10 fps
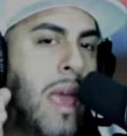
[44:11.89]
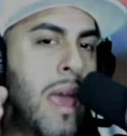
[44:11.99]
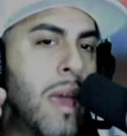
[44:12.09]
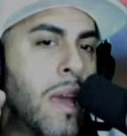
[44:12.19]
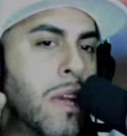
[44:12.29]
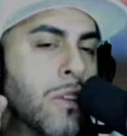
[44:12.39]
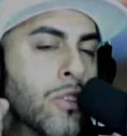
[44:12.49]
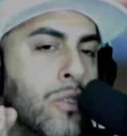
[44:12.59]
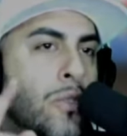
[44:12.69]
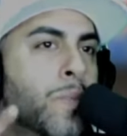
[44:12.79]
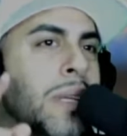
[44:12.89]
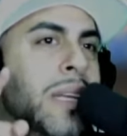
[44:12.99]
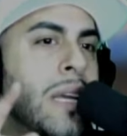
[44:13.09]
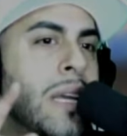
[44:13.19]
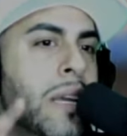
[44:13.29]
a true
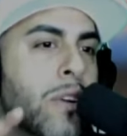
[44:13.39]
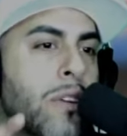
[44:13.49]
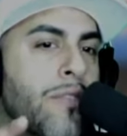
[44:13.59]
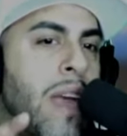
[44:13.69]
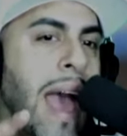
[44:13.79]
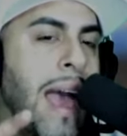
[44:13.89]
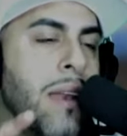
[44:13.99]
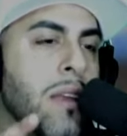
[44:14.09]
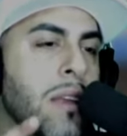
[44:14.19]
believer that